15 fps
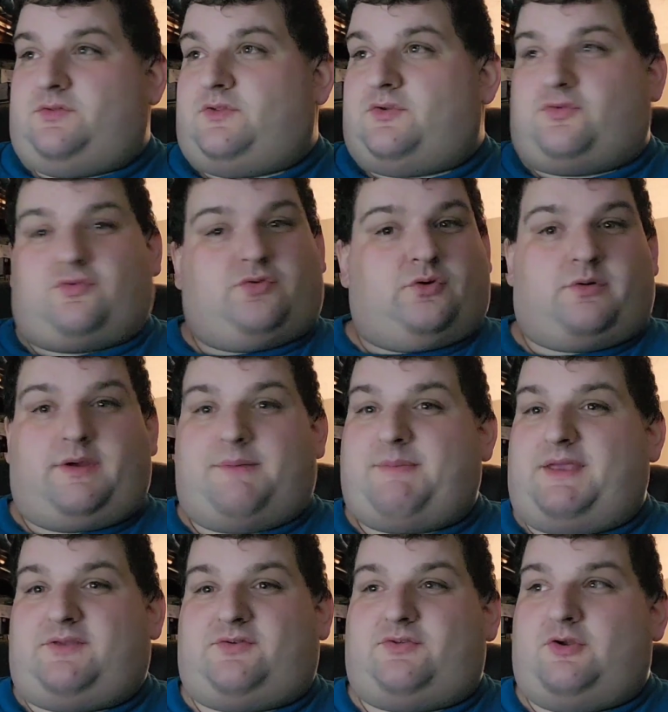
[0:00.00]
the story
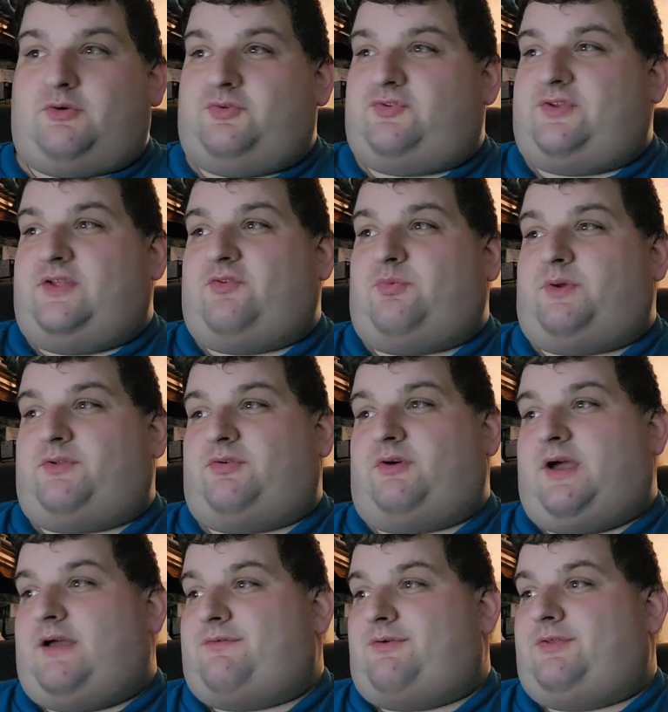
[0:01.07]
makes no sense
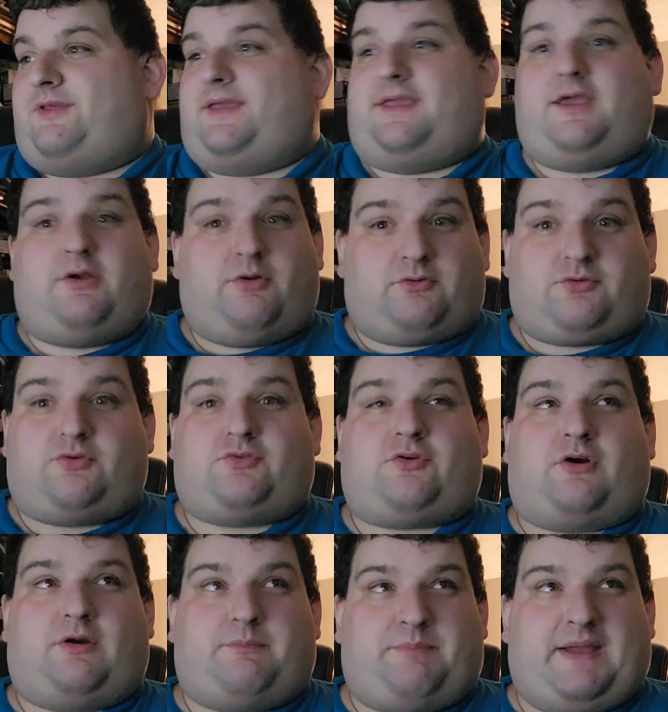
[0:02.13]
whatsoever. The characters
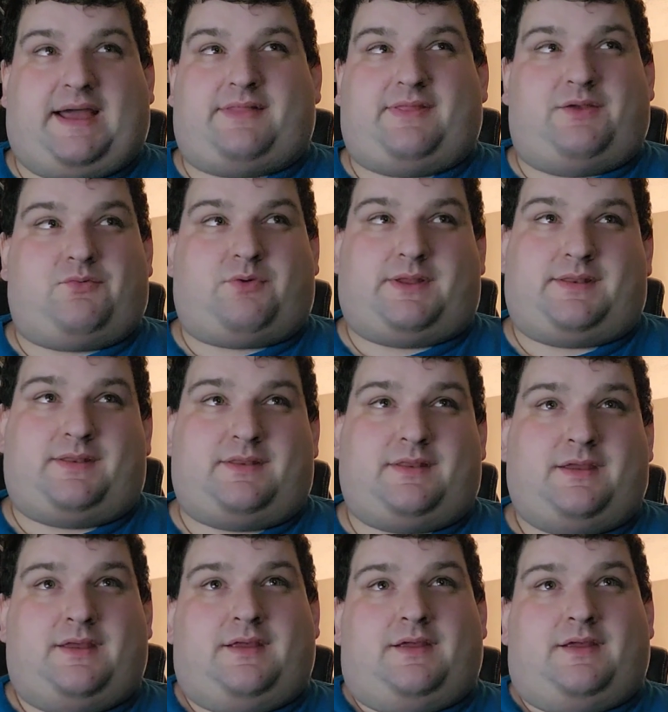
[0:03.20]
are badly written.